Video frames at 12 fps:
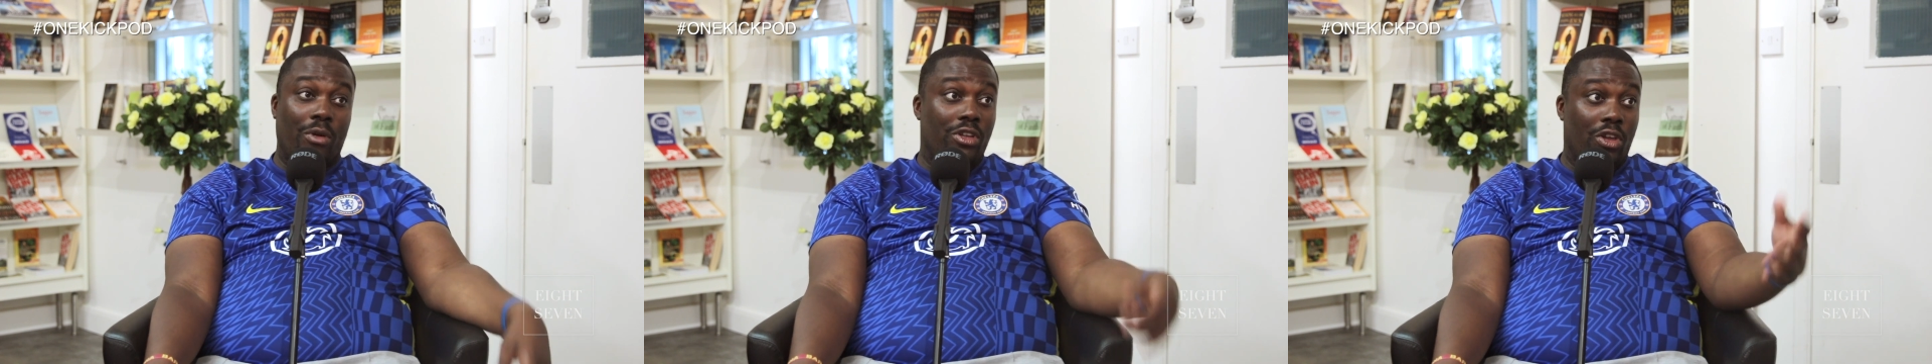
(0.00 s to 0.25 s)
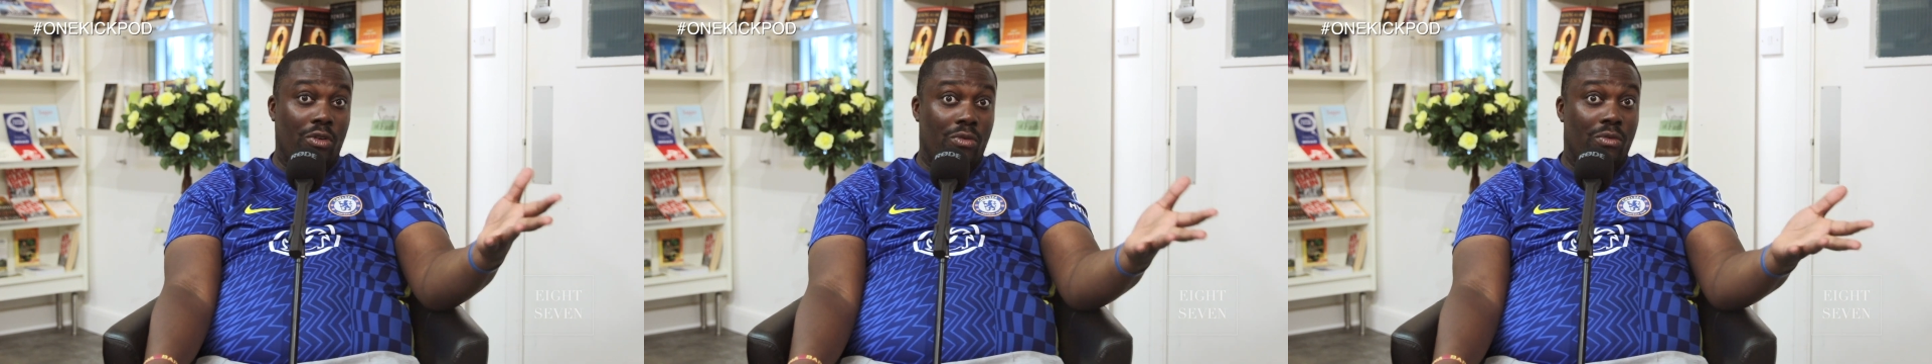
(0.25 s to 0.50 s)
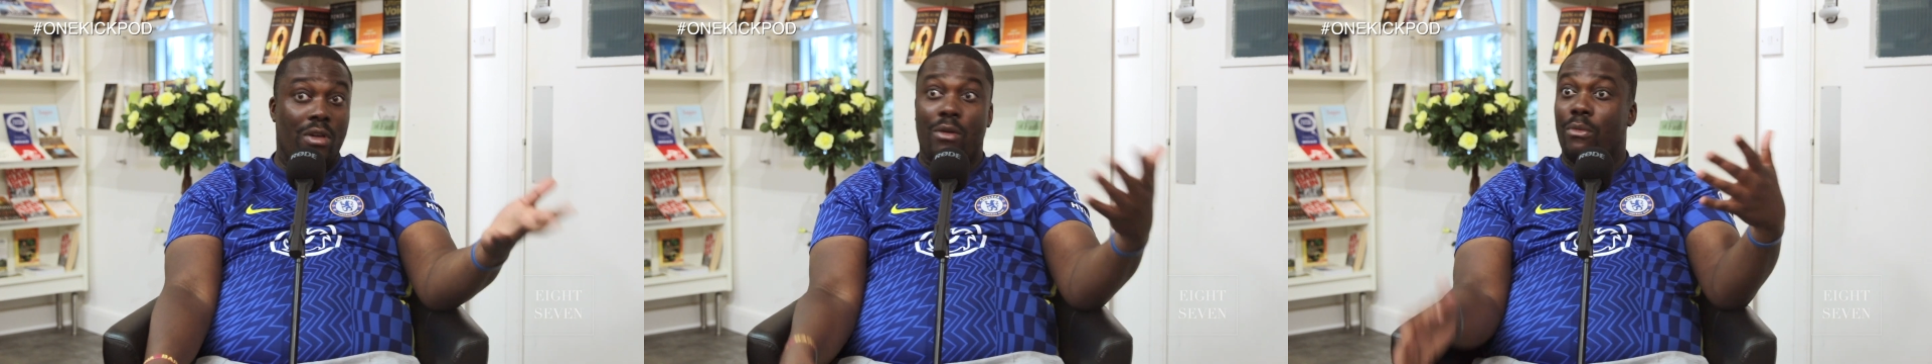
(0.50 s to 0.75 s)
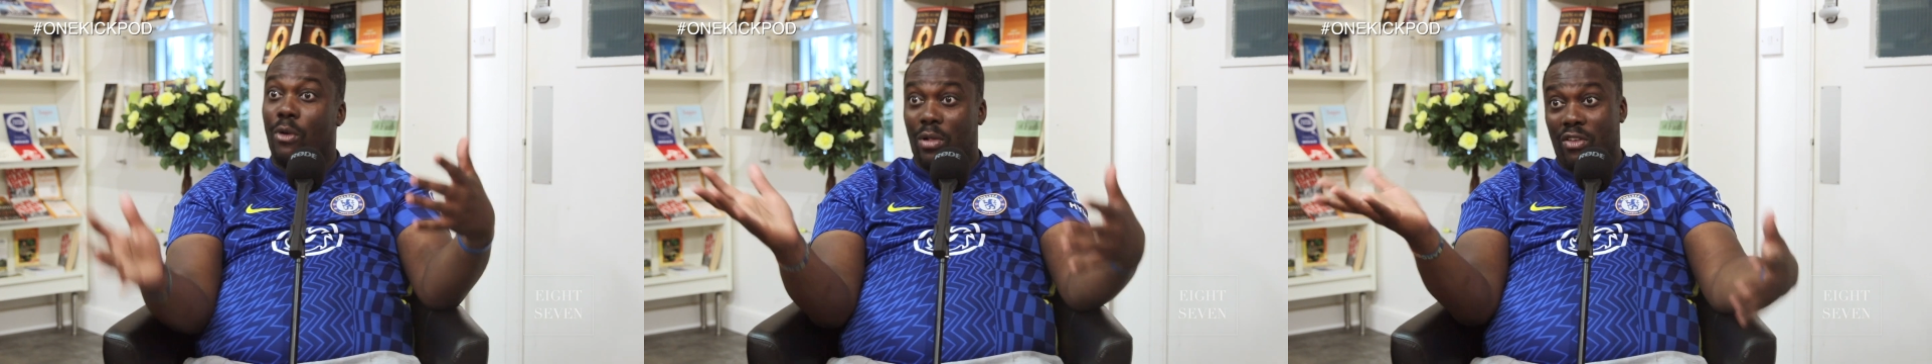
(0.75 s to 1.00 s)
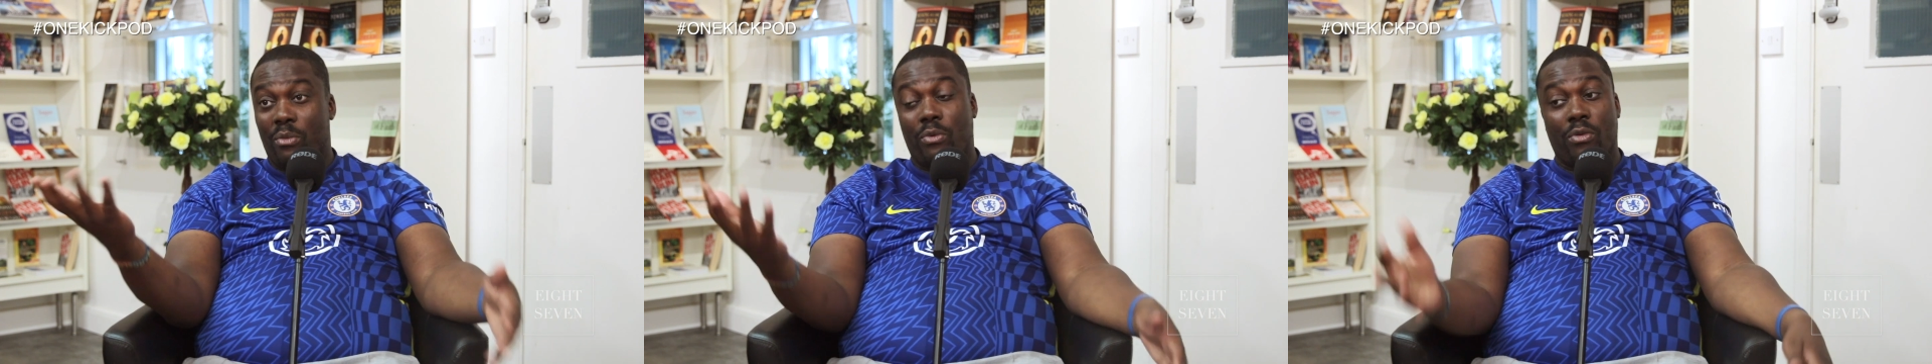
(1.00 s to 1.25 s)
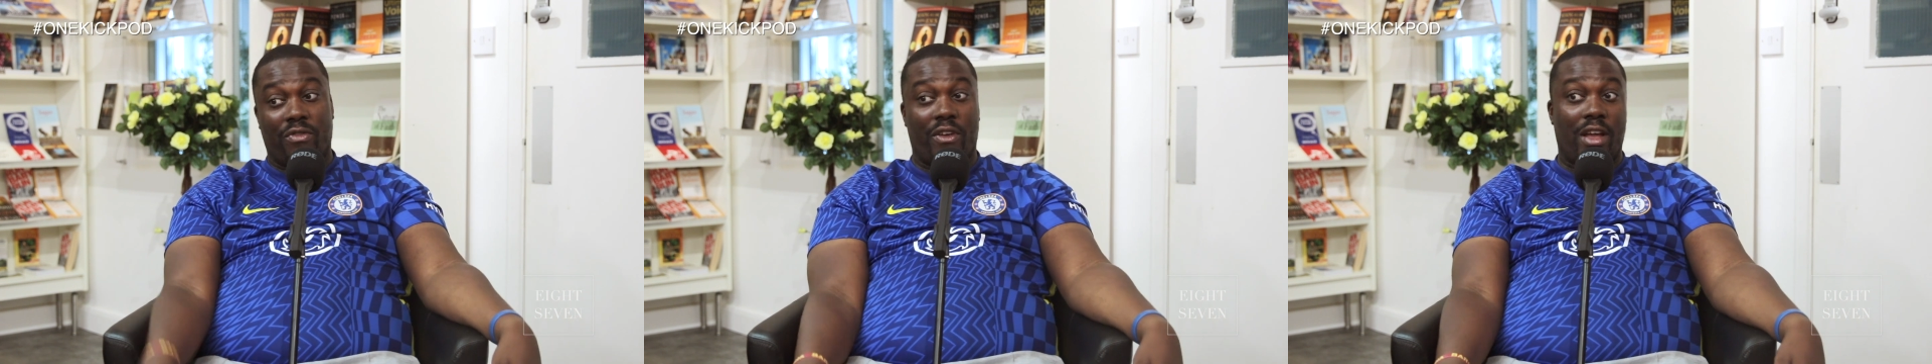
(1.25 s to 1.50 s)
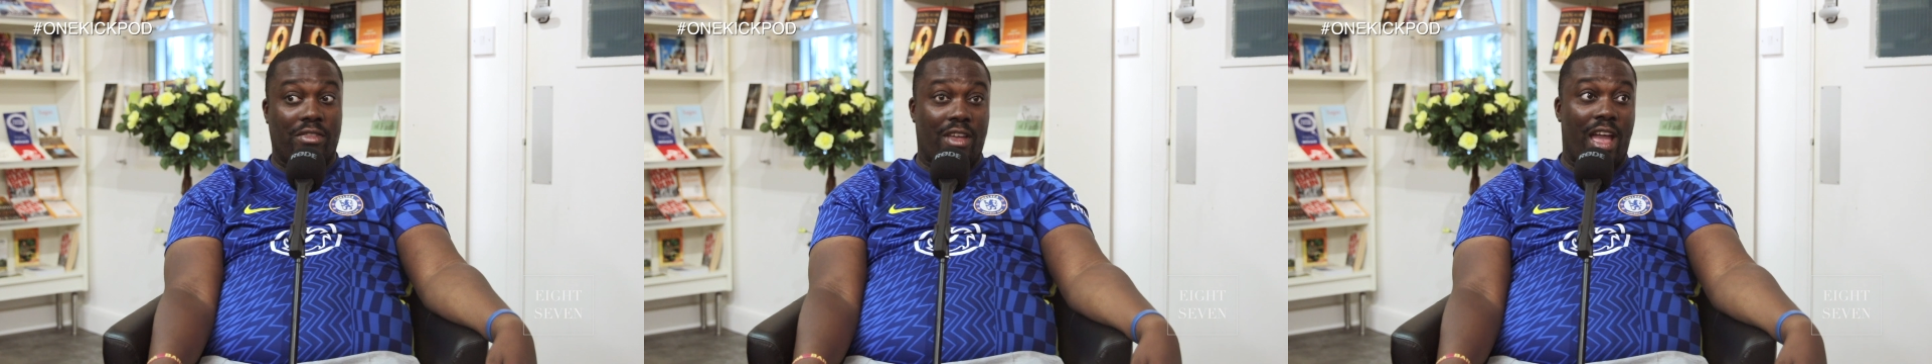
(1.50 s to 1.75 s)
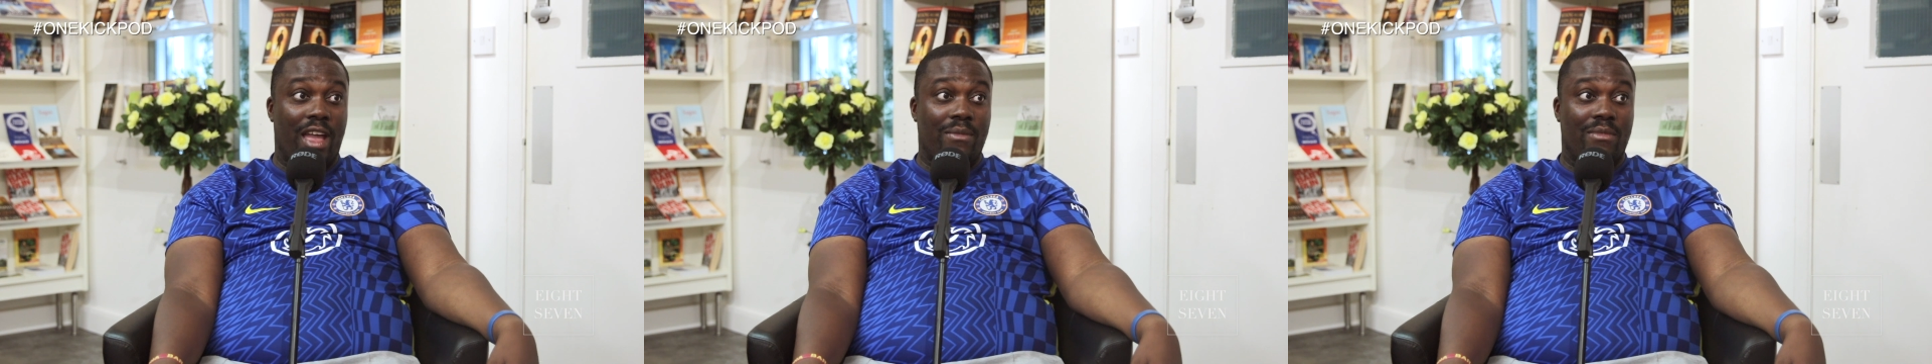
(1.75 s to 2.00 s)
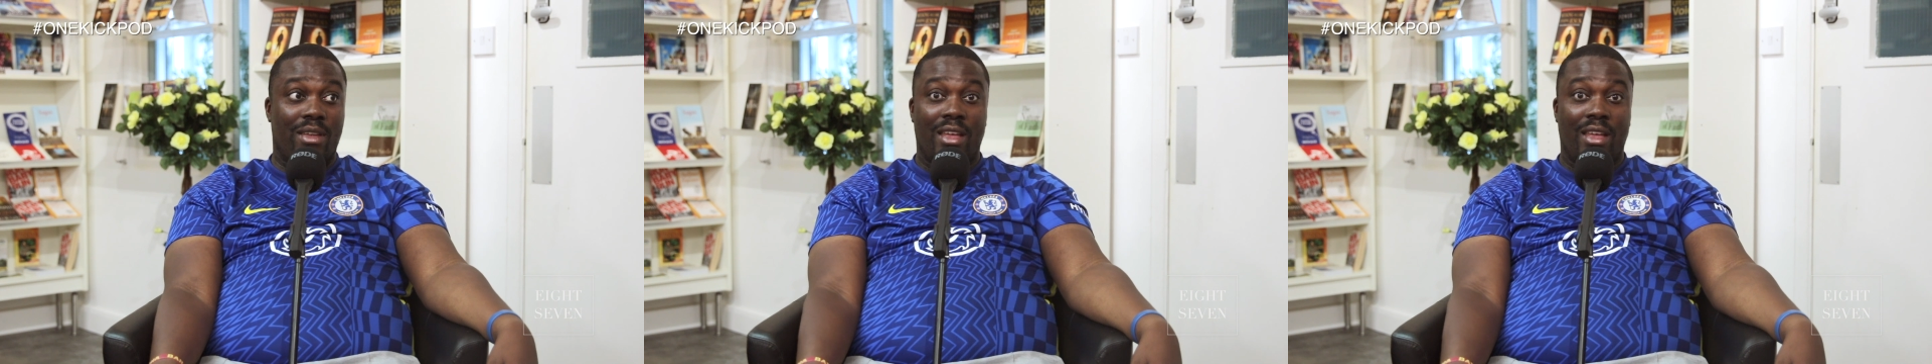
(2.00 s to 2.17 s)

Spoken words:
we've got Liverpool in the first game.